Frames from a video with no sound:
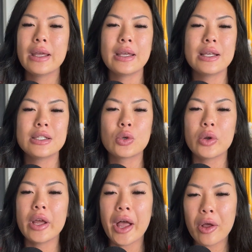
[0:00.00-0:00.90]
is going
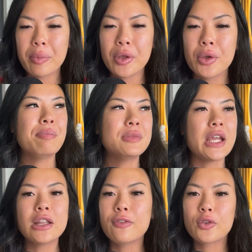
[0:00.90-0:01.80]
to help you
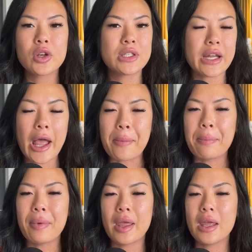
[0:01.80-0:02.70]
take the first step
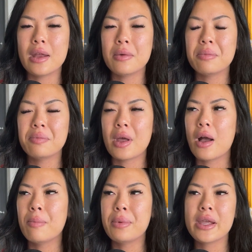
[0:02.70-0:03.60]
in
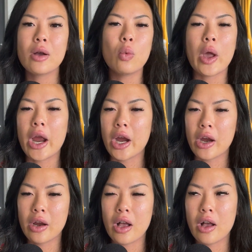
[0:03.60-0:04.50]
being
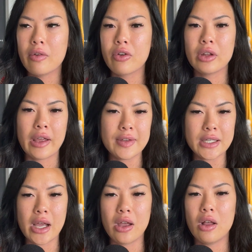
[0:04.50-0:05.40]
aware of your
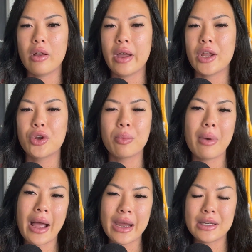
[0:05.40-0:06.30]
lifestyle and your
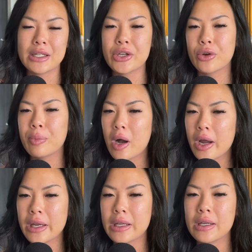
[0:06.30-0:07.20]
mind and your body,